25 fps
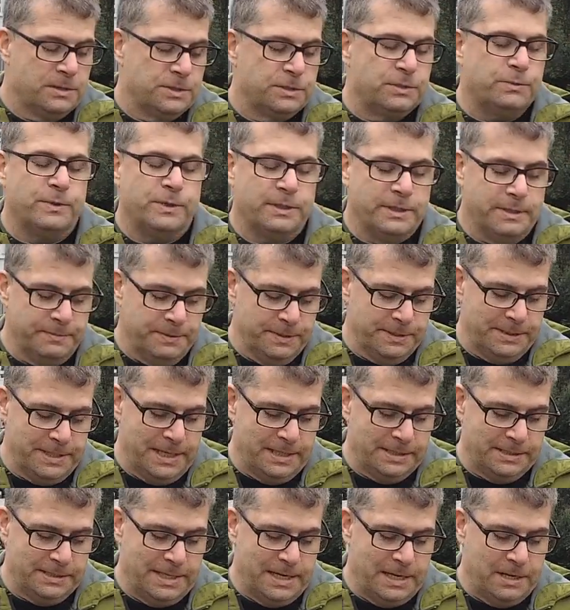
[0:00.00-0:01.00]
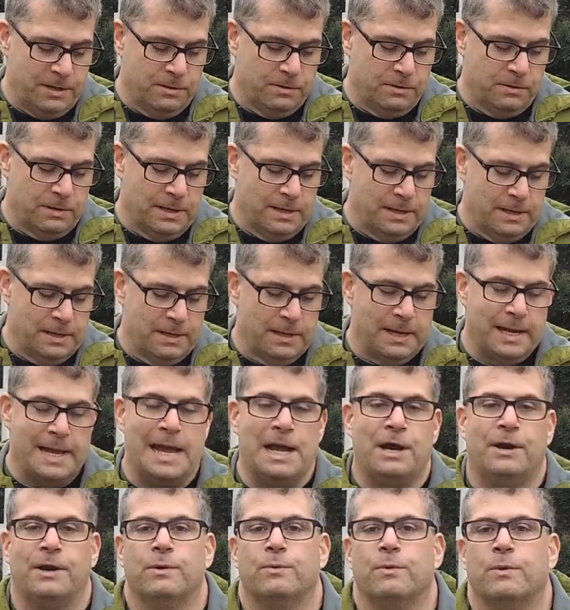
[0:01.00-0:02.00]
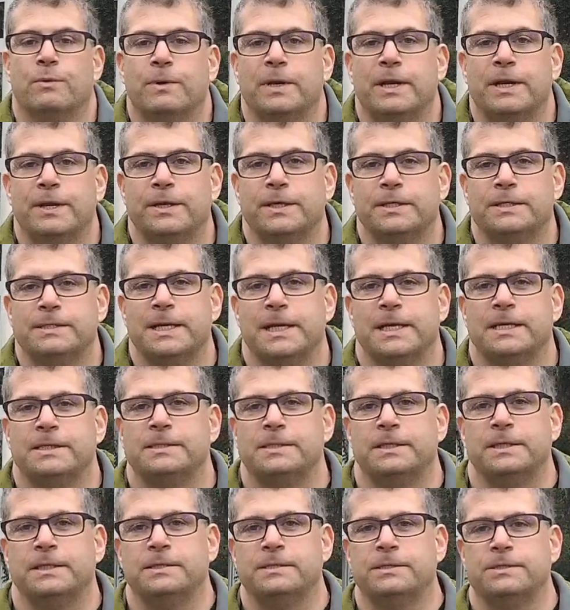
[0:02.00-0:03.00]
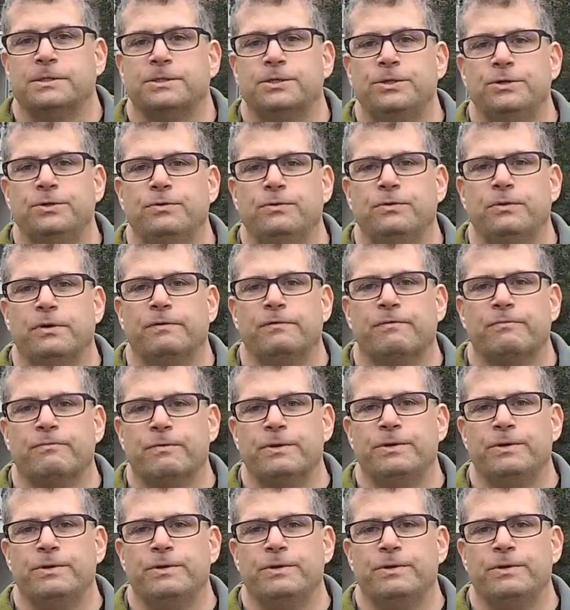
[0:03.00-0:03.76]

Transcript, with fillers: So what Olympus has now uh, out and what we're here to test is two of